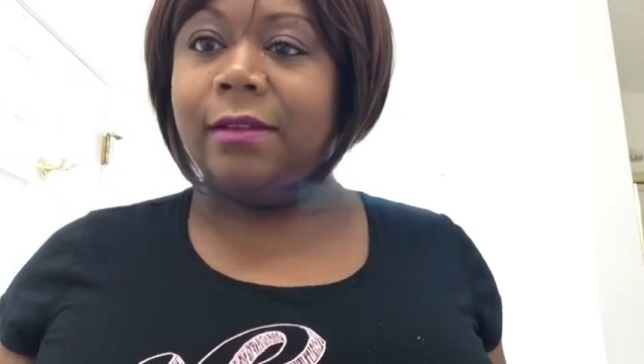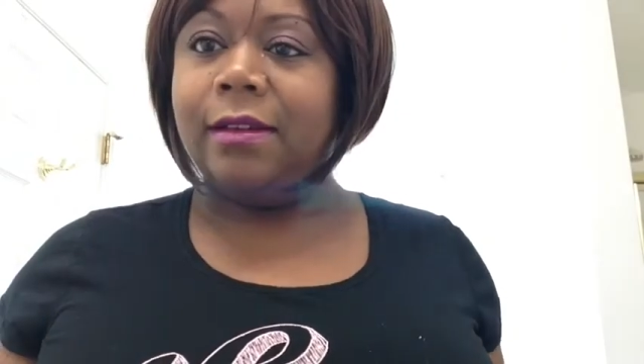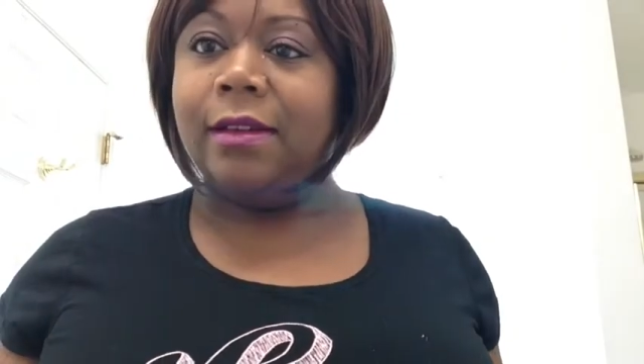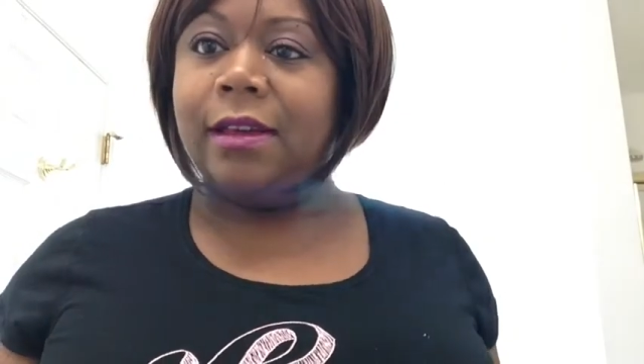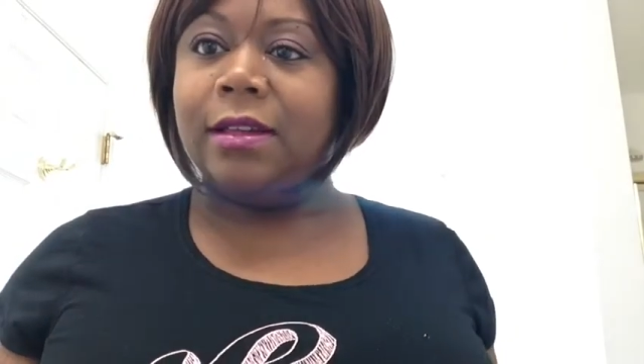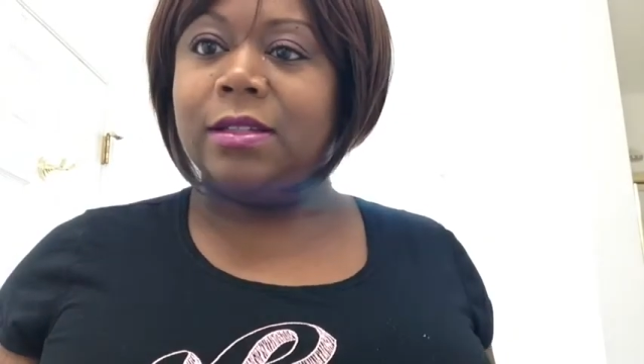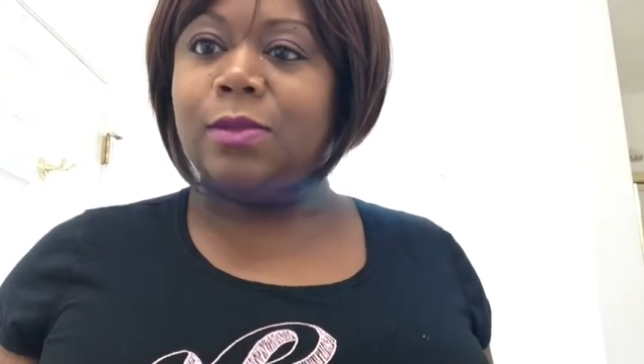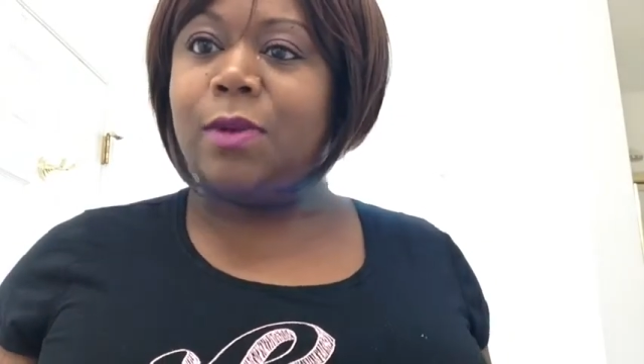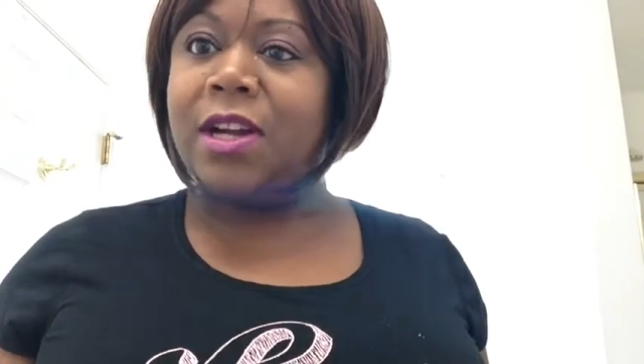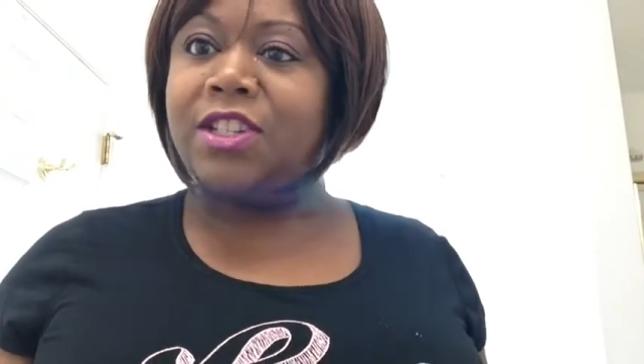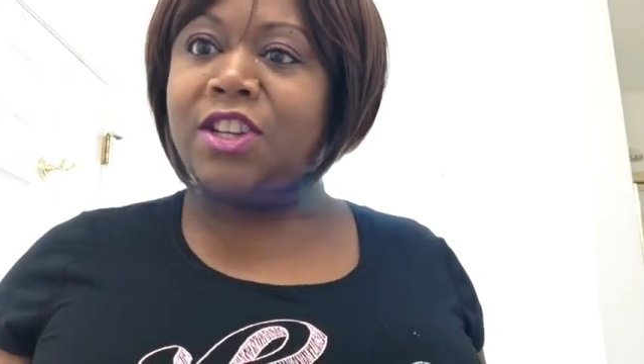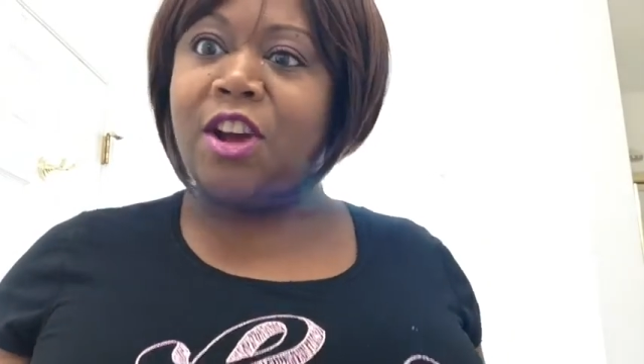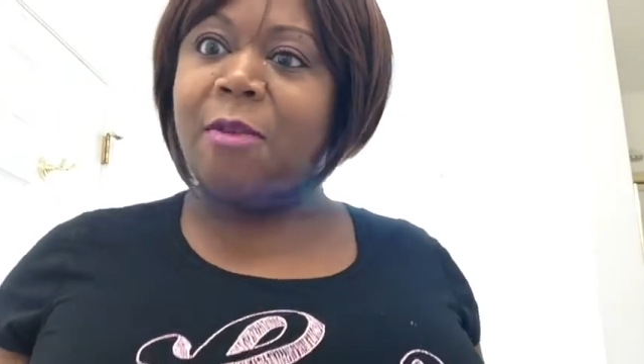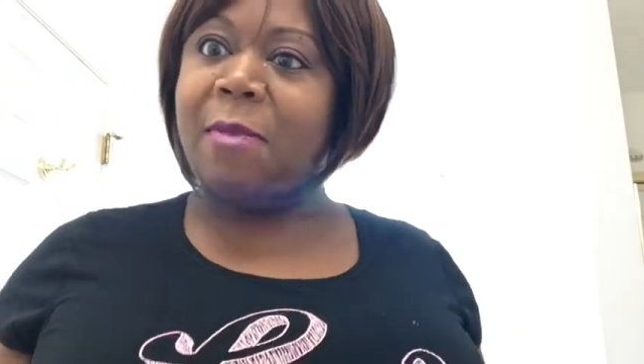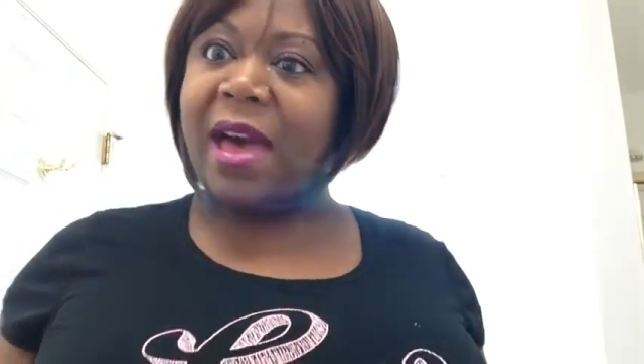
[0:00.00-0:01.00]
Swatch it
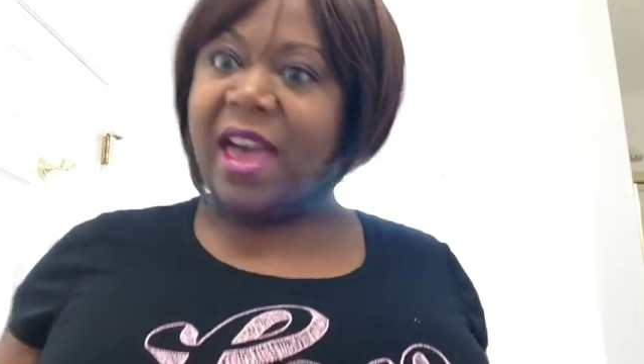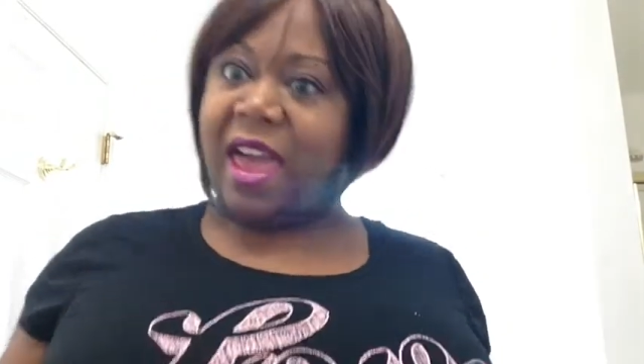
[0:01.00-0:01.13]
on my